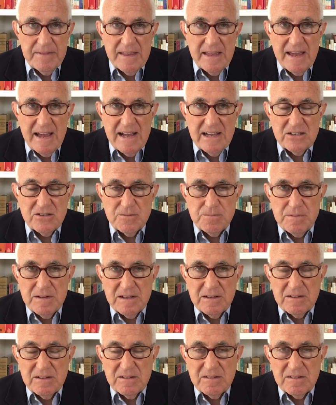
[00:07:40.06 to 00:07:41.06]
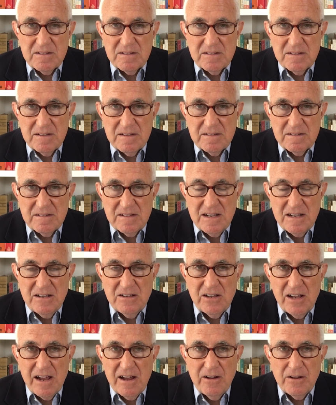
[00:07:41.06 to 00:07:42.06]
has been
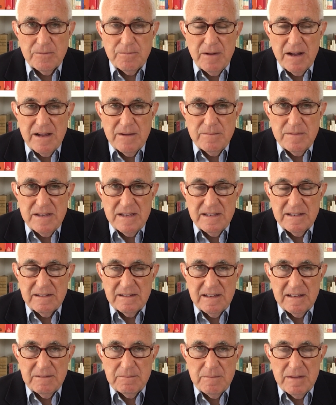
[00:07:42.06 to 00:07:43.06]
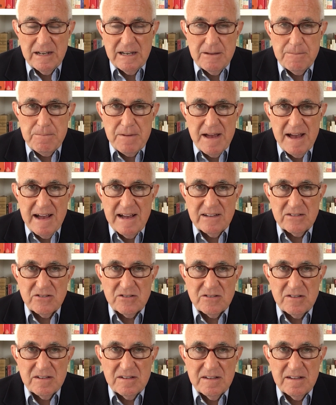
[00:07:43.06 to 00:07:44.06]
detailed by me in, in many
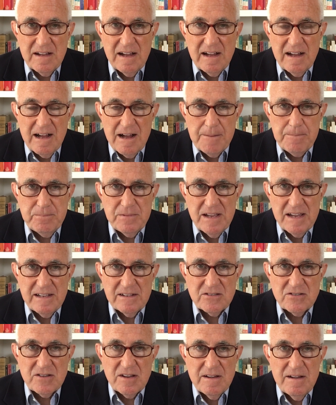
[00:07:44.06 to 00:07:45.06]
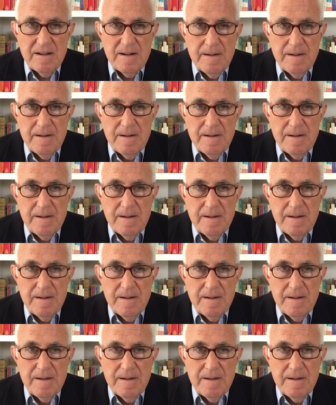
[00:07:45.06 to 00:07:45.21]
past uh, updates.